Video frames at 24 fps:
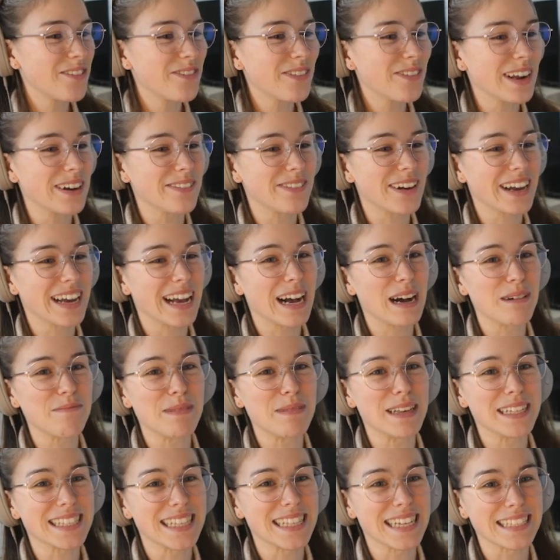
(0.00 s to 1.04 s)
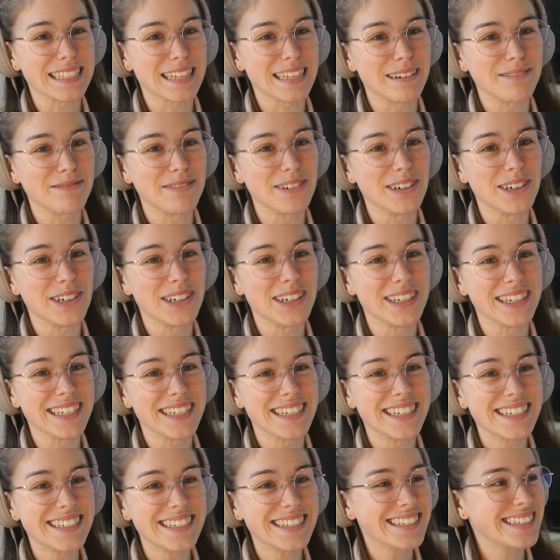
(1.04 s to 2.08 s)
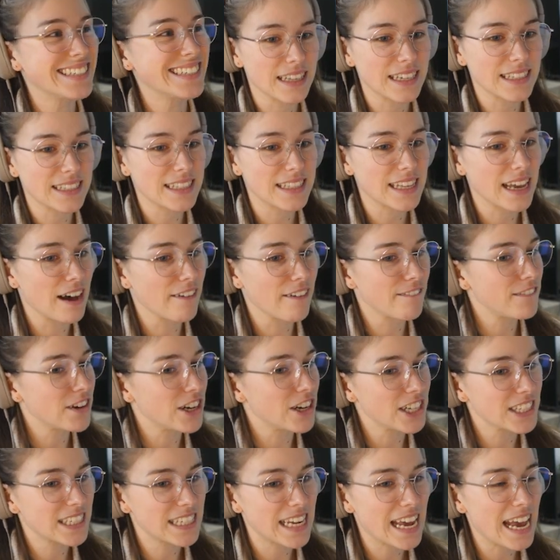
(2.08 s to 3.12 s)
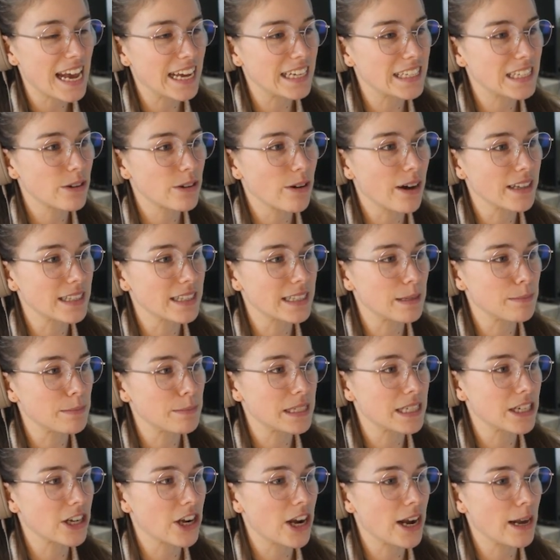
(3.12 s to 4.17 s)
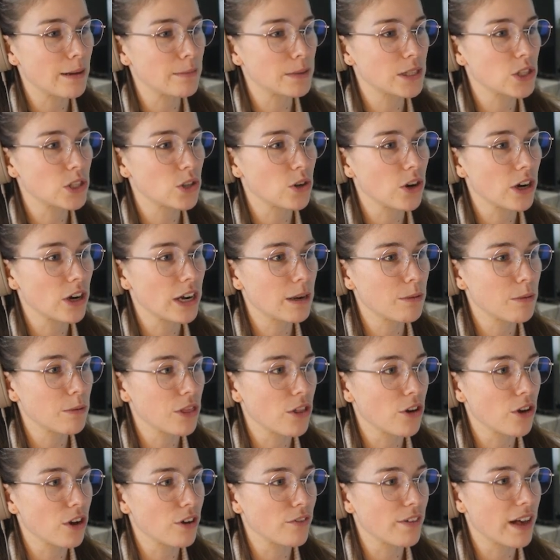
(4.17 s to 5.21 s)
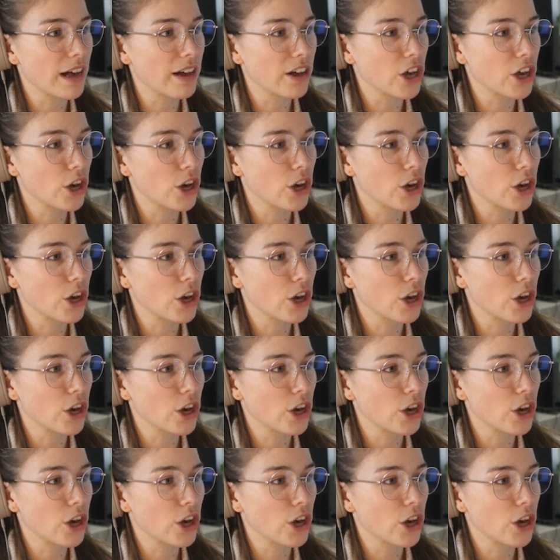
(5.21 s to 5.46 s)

No fun if I can't mess things up for her, you know? Let's first add to our Simstagram story with all of our